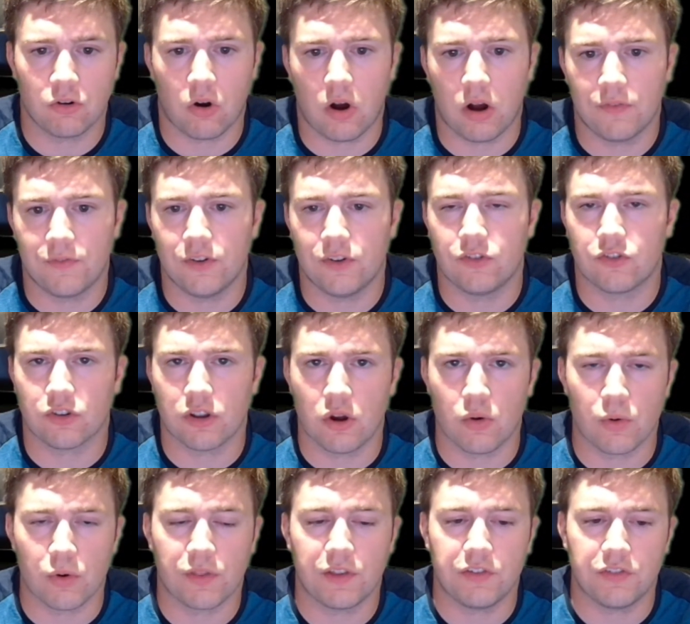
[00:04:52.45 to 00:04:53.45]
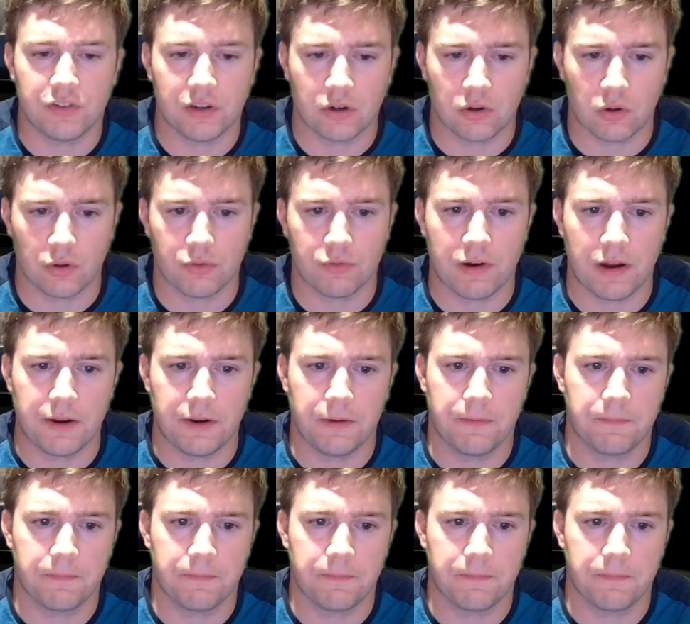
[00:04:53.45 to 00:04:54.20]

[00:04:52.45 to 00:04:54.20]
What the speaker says: often slower than single thread.